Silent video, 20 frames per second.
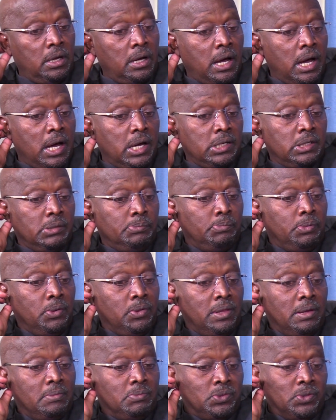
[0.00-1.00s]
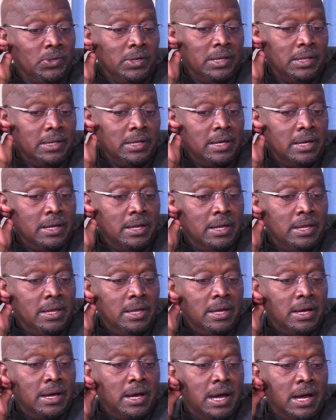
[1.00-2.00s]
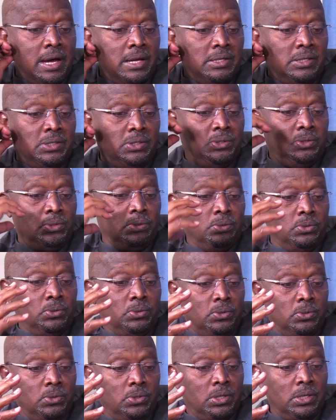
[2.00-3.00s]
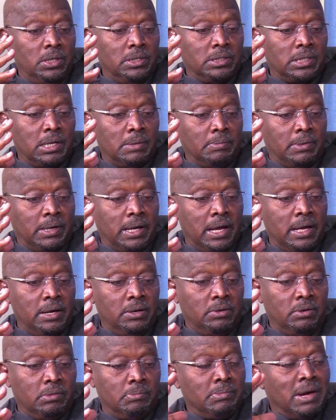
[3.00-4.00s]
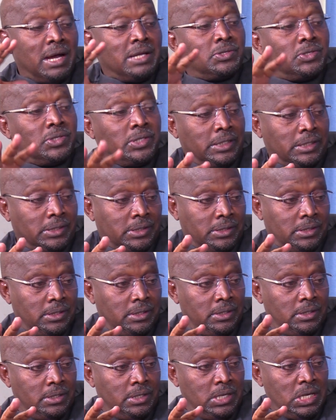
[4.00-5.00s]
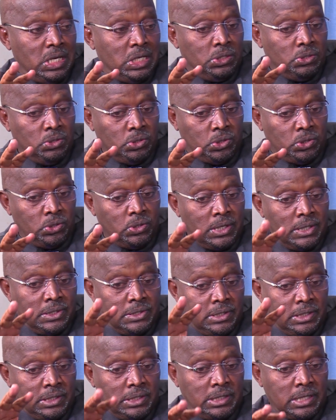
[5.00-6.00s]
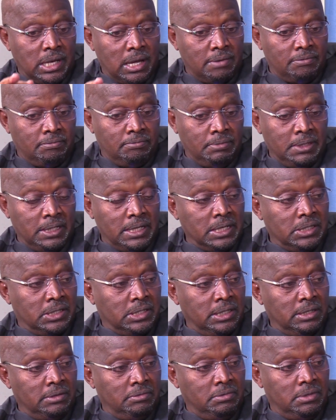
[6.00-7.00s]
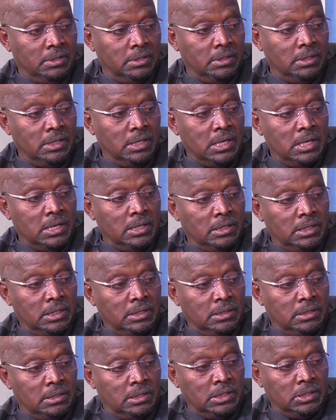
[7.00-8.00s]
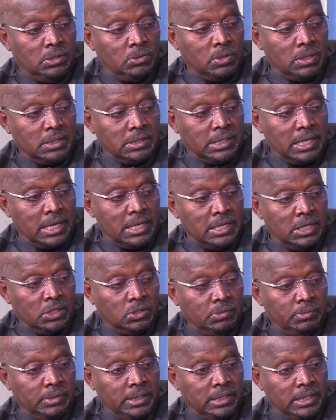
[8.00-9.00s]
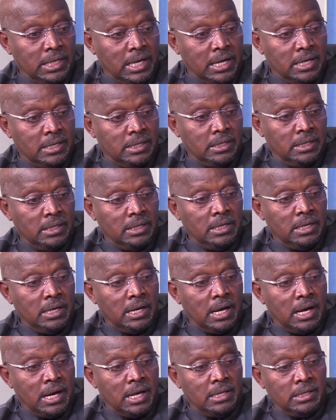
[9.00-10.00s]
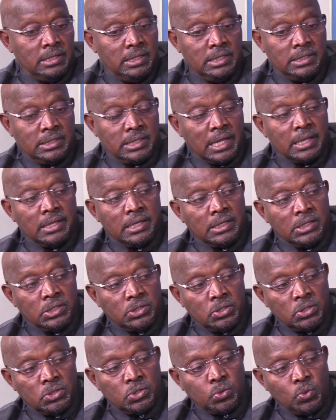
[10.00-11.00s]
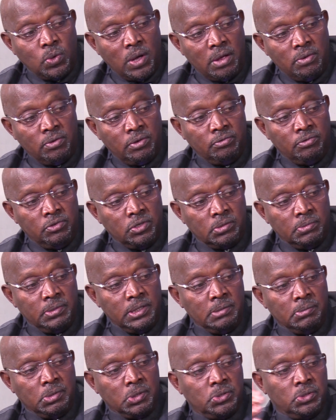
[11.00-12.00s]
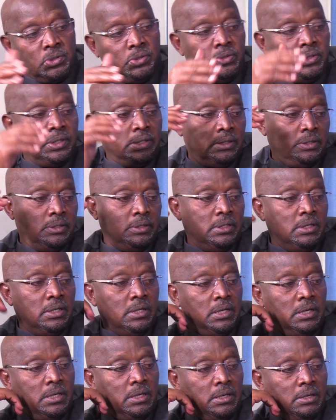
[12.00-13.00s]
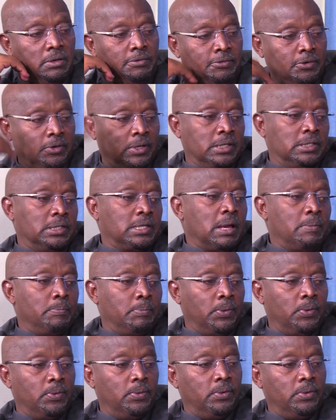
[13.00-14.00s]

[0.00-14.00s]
and put them together and do some kind of matrix to show us these have been achieved, these ones are yet to be done, and these are the reasons why we've not been able to do it. For example,